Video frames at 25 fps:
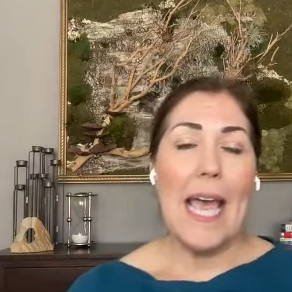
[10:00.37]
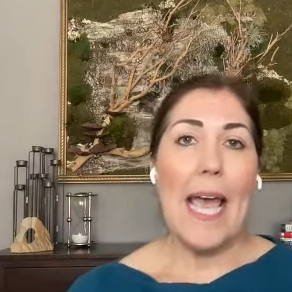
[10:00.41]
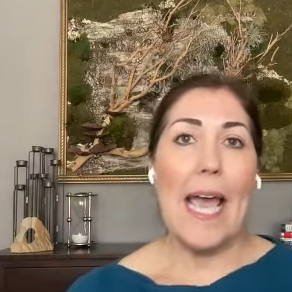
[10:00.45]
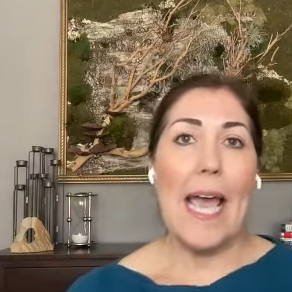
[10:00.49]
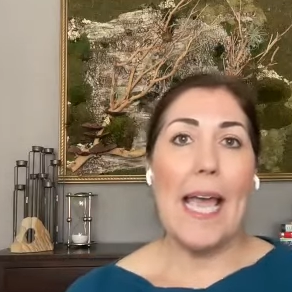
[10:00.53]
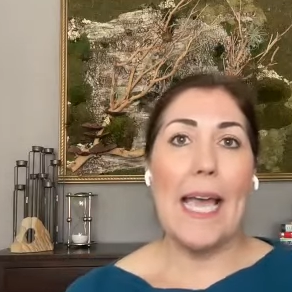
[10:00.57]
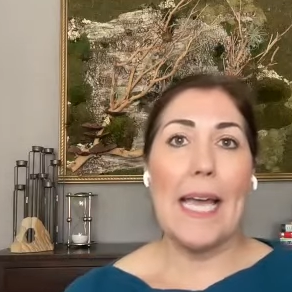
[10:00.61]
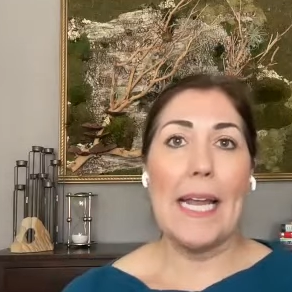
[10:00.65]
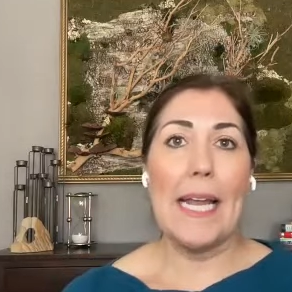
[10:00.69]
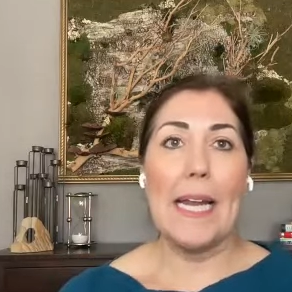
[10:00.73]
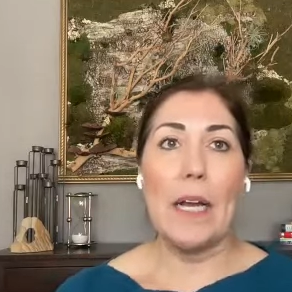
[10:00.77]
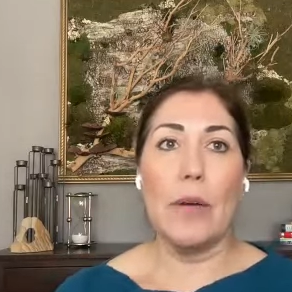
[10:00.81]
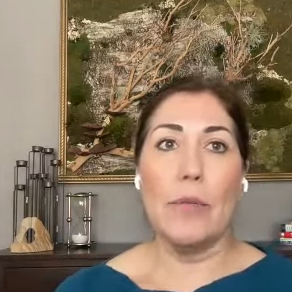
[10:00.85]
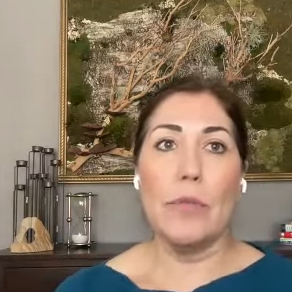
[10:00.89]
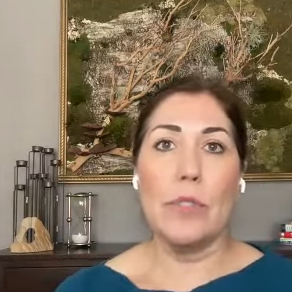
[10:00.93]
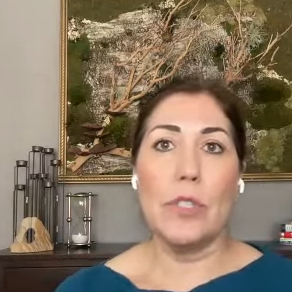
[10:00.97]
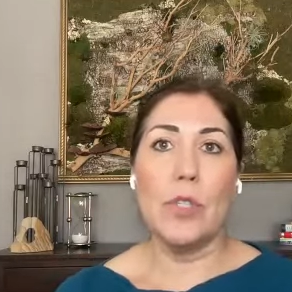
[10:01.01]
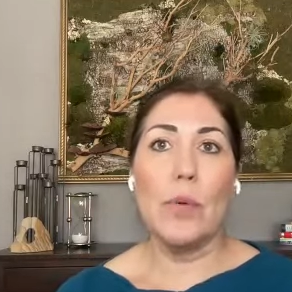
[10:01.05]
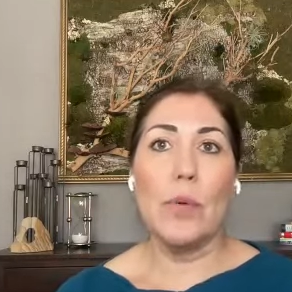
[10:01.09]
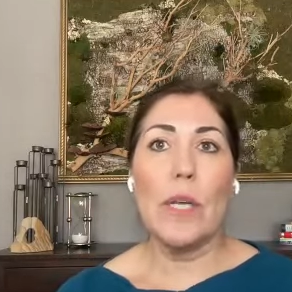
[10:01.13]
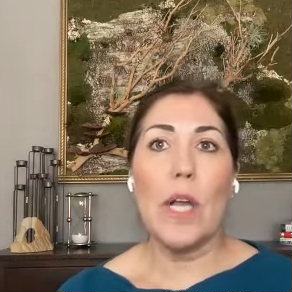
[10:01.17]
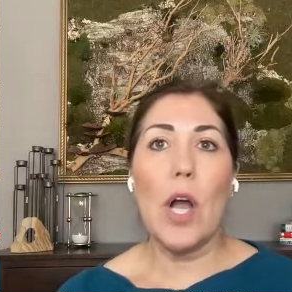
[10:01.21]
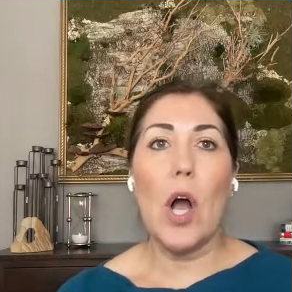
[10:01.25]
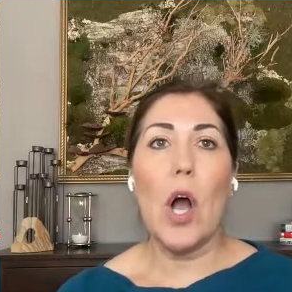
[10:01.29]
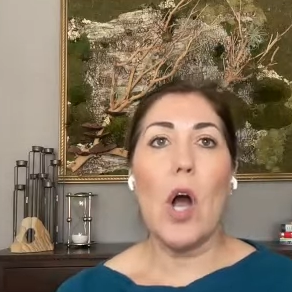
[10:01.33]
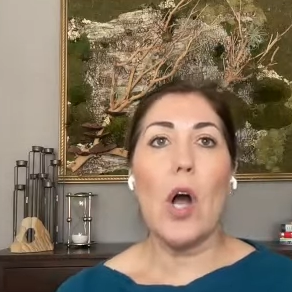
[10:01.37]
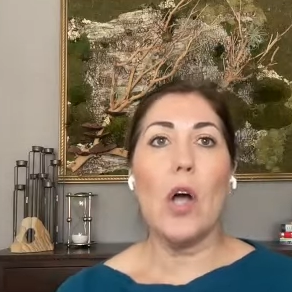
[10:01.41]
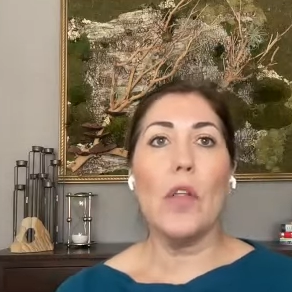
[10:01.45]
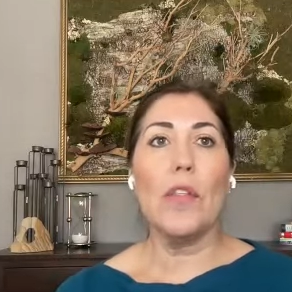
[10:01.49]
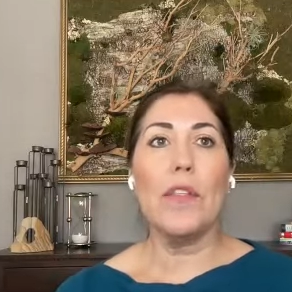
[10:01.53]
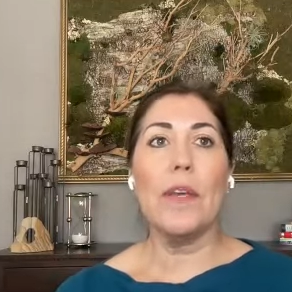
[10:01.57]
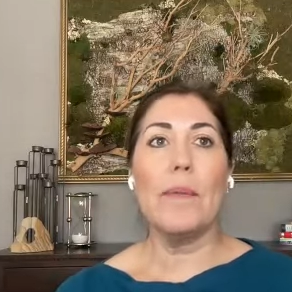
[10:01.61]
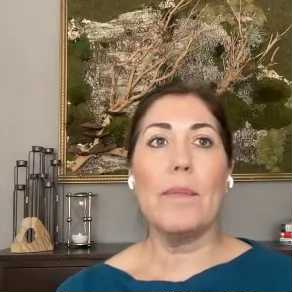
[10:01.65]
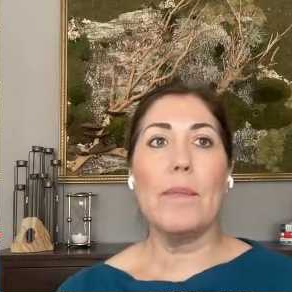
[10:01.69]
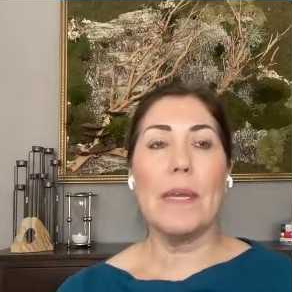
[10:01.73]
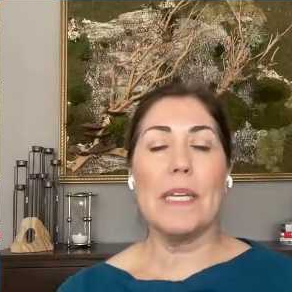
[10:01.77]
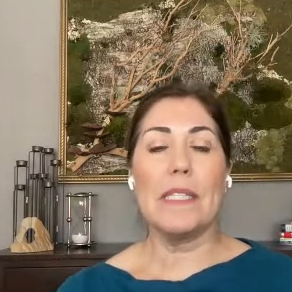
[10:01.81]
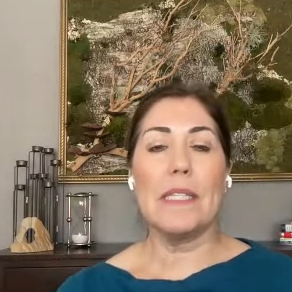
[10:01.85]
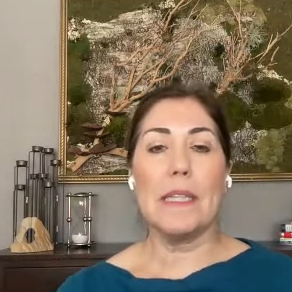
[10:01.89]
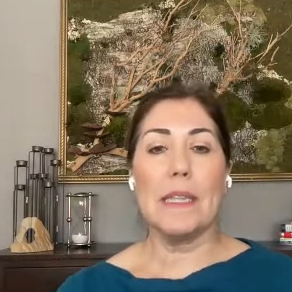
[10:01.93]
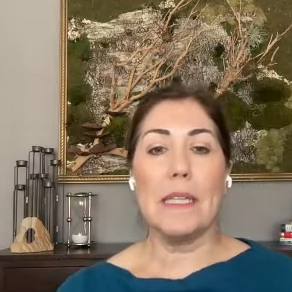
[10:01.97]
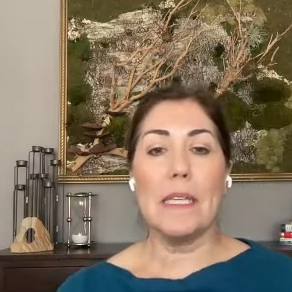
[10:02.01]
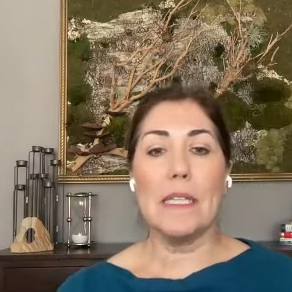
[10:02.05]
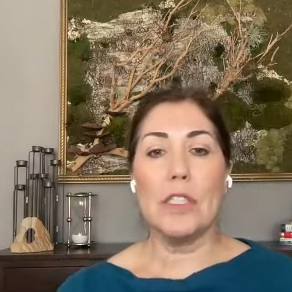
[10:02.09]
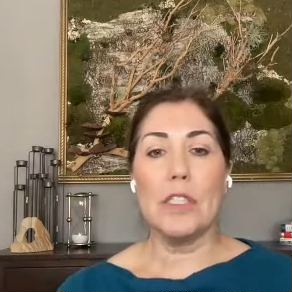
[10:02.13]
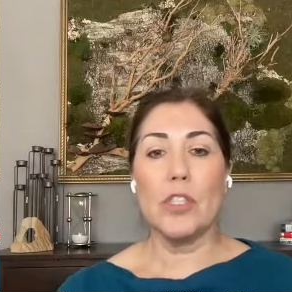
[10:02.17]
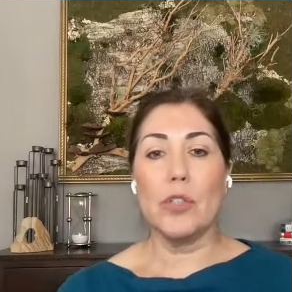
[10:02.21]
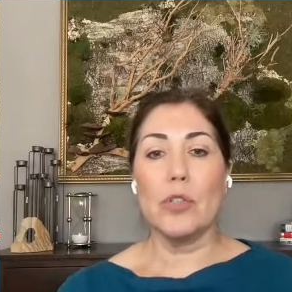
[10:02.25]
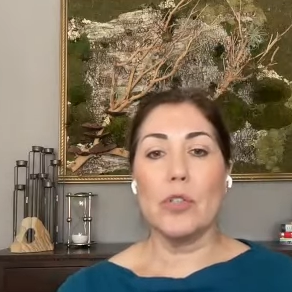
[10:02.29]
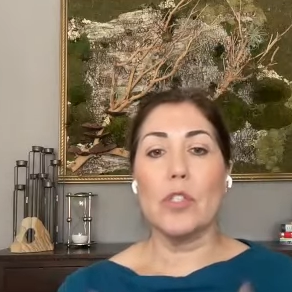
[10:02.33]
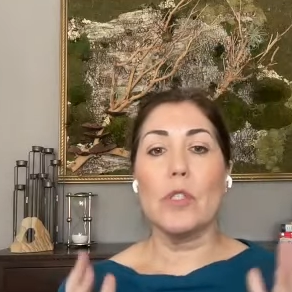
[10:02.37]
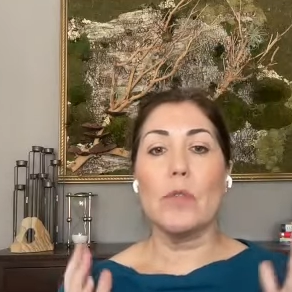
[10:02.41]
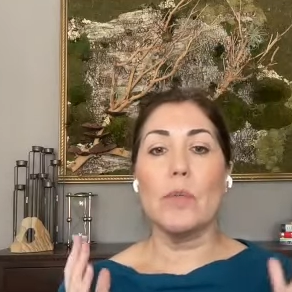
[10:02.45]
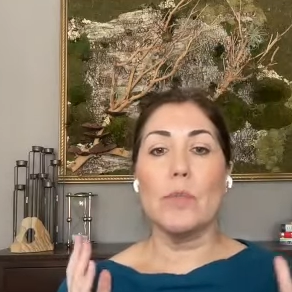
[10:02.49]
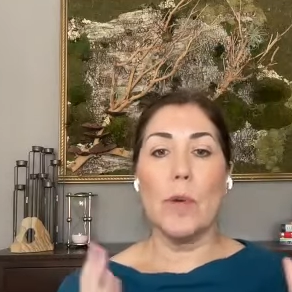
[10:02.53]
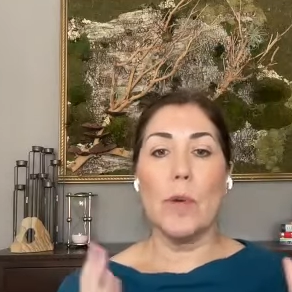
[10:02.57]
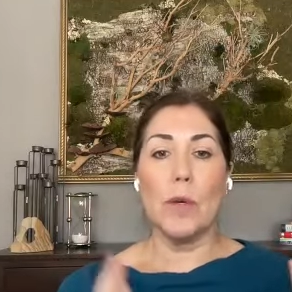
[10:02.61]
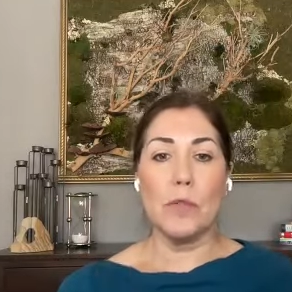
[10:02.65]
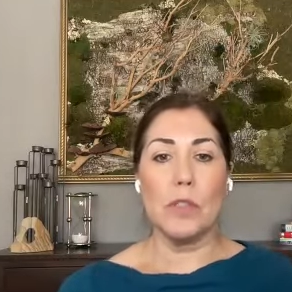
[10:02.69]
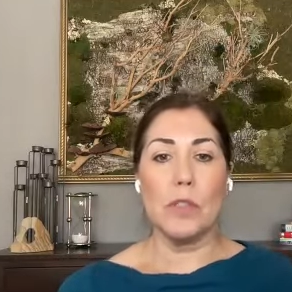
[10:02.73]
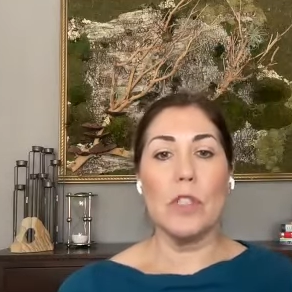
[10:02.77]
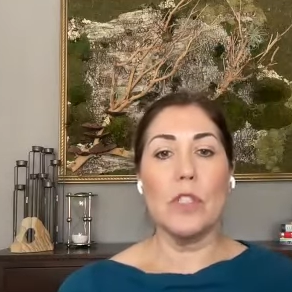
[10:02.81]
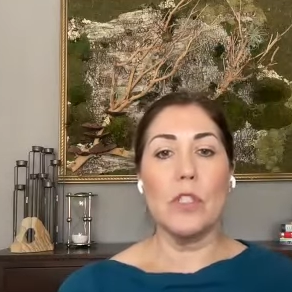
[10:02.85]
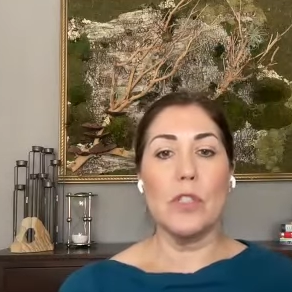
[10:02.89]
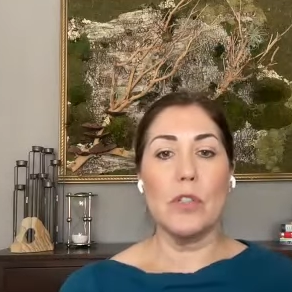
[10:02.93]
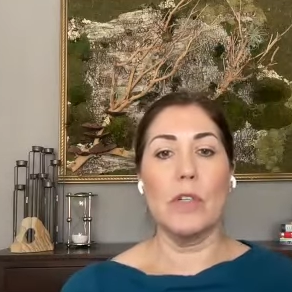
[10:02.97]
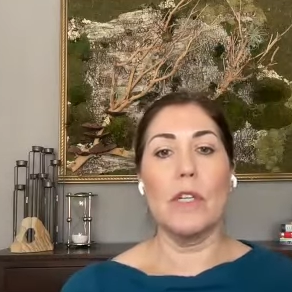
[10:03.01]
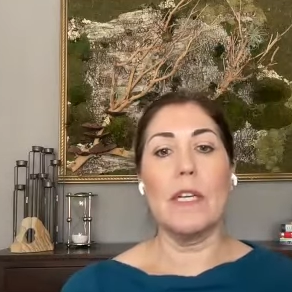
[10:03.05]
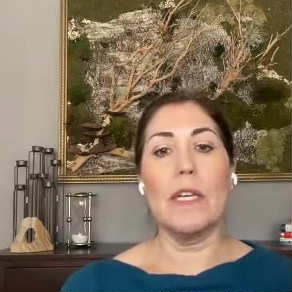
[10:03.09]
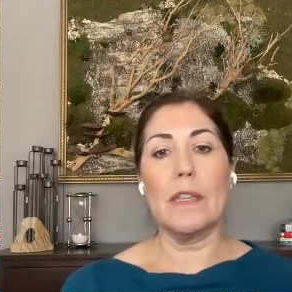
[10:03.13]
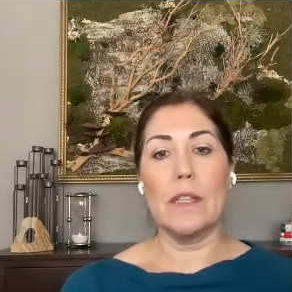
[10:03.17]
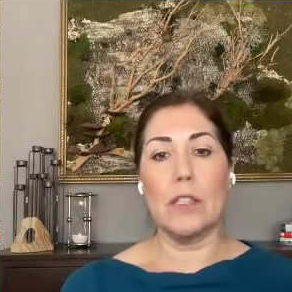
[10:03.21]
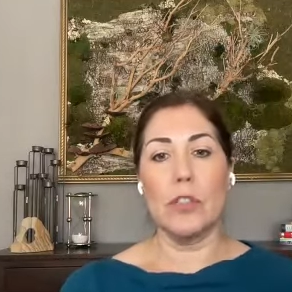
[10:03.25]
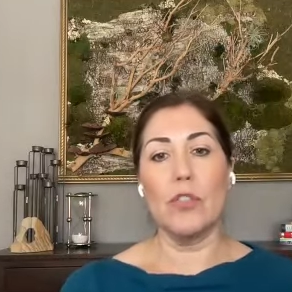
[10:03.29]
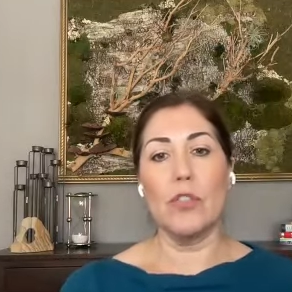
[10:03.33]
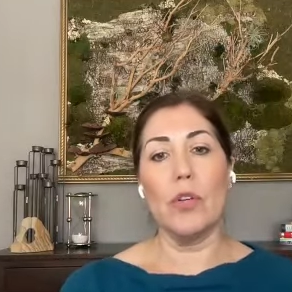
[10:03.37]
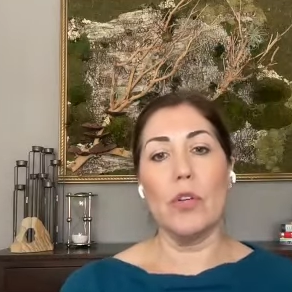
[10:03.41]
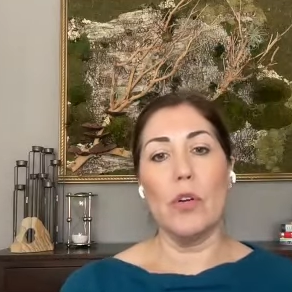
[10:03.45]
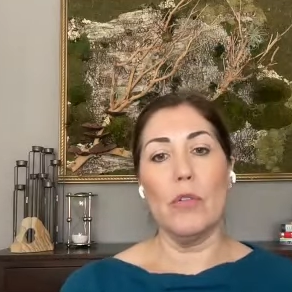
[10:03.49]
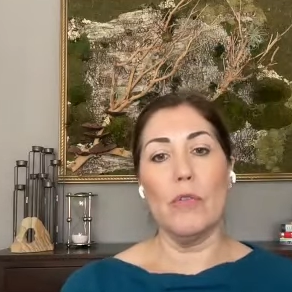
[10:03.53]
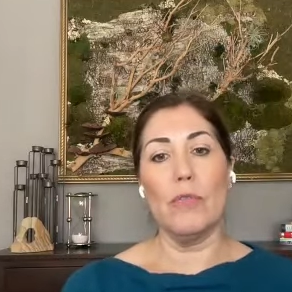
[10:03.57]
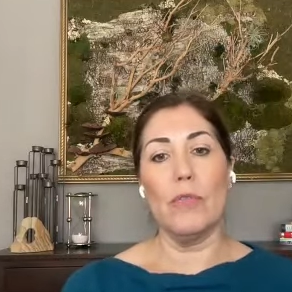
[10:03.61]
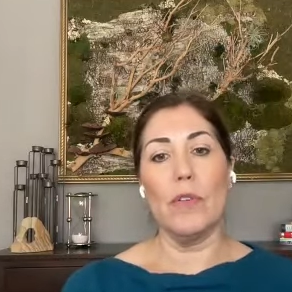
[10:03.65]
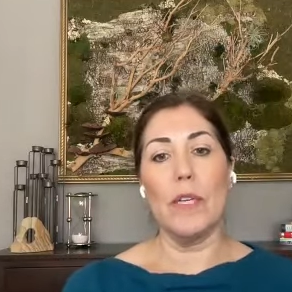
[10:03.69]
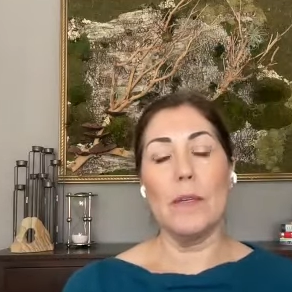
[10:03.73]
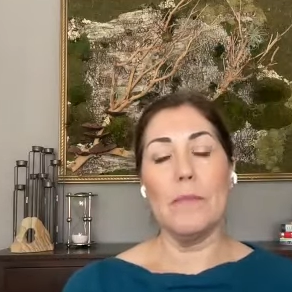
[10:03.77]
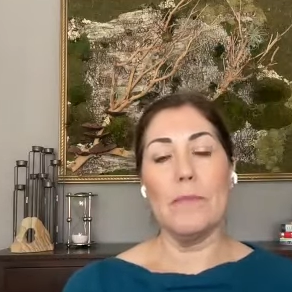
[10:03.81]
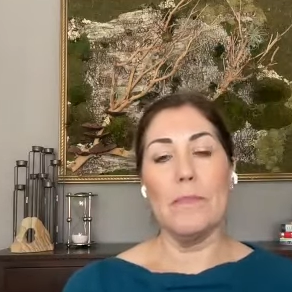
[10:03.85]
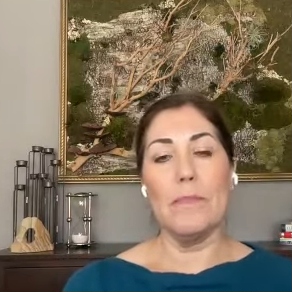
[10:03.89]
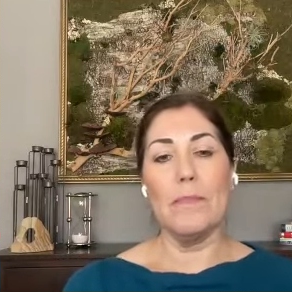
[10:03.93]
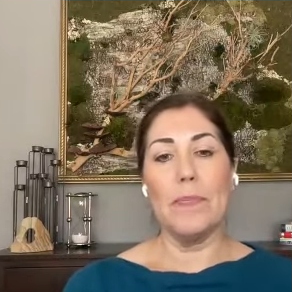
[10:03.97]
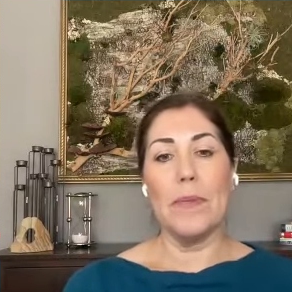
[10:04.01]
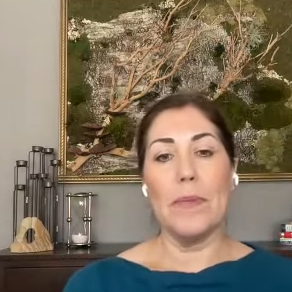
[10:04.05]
And I was doing all the amazing things you're supposed to do to get the trophy.